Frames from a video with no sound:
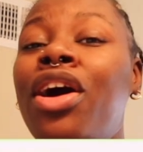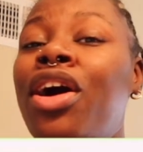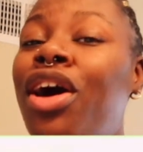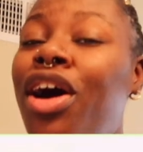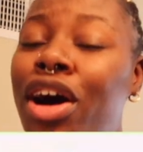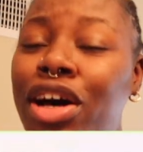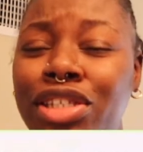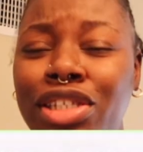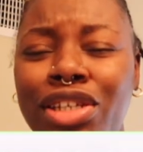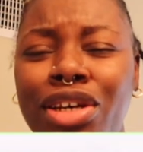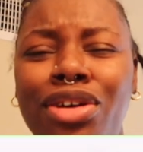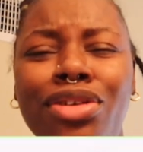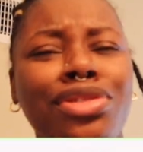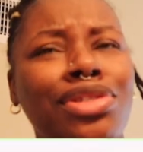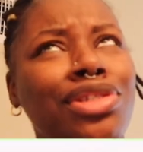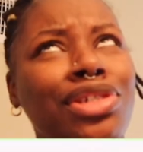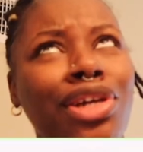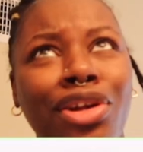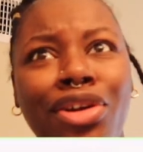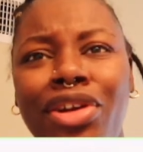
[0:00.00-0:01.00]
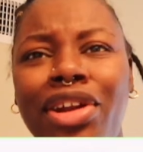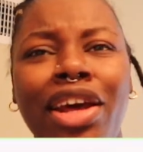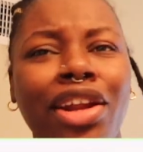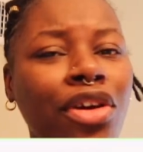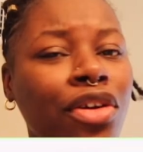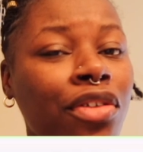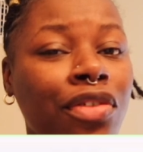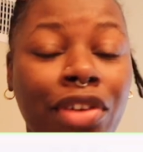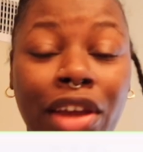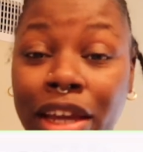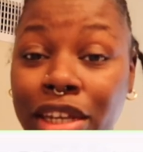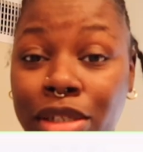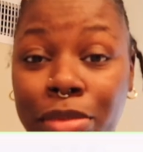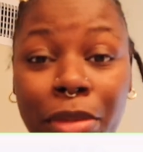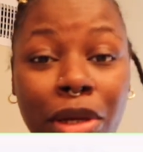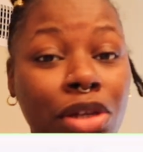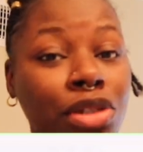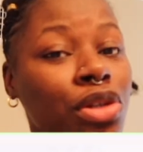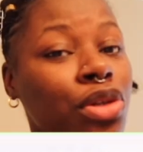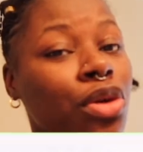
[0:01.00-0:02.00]
also turn on that notification
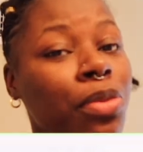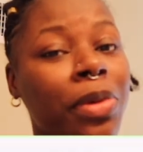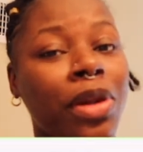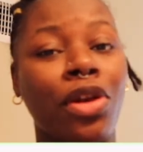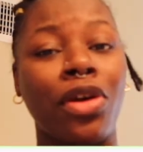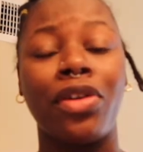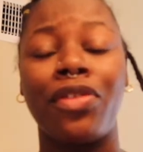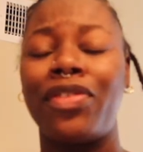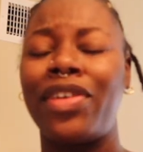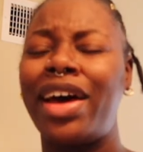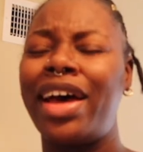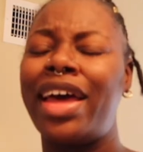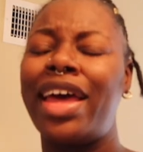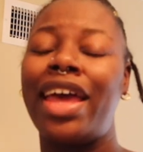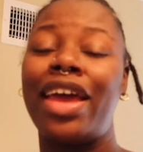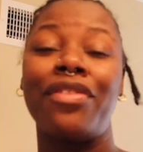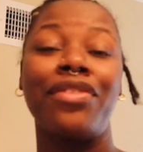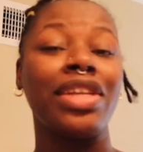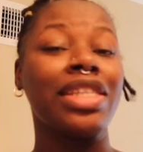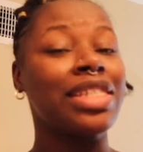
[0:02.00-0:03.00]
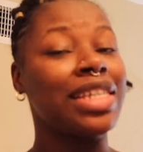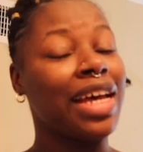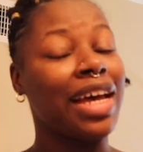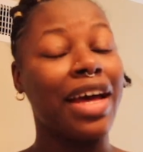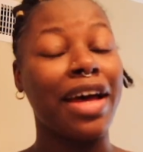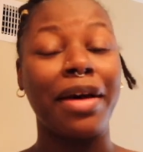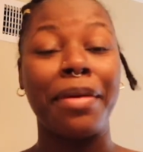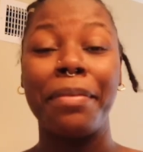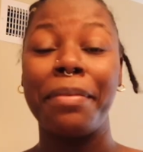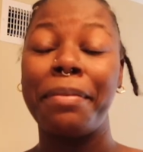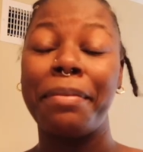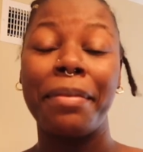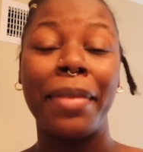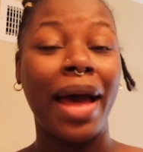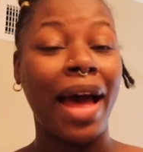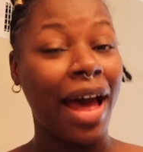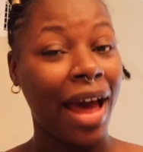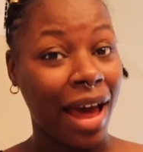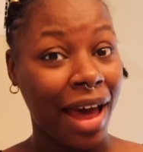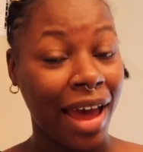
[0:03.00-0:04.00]
bell so you'll be notified every time
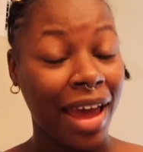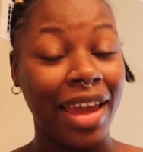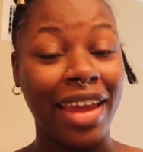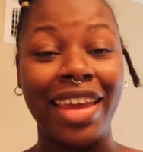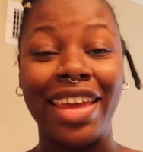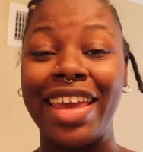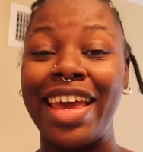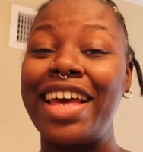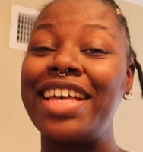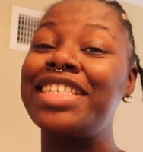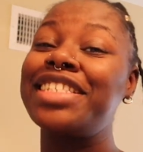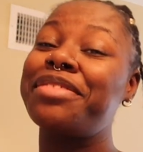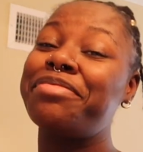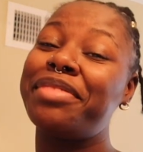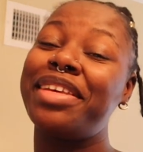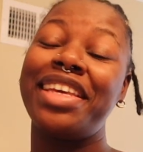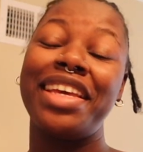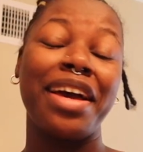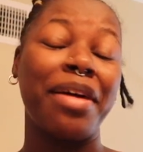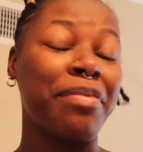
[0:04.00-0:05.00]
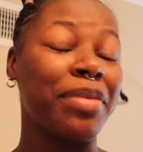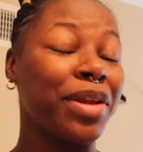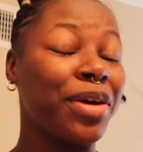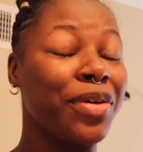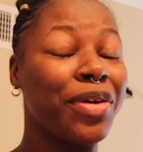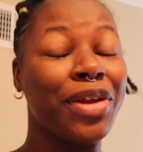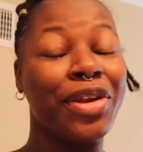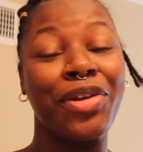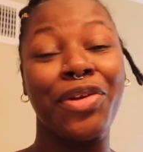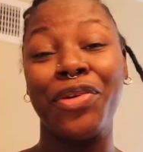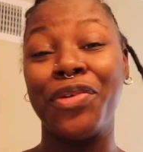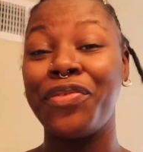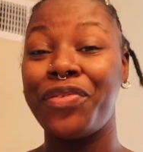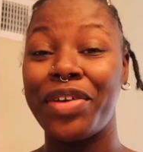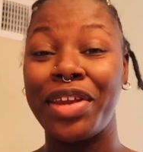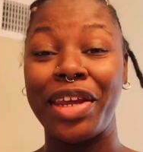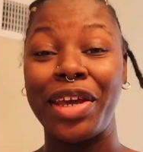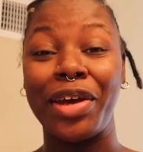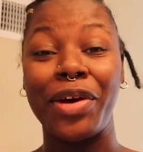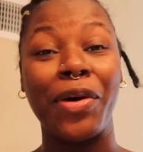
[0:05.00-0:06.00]
I, yes me, upload a new
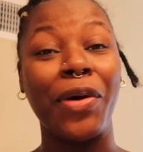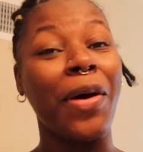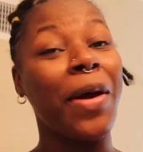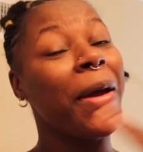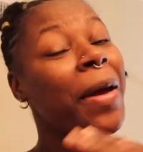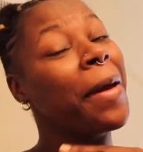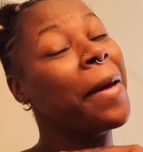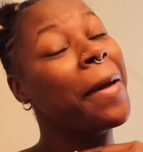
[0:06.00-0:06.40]
video,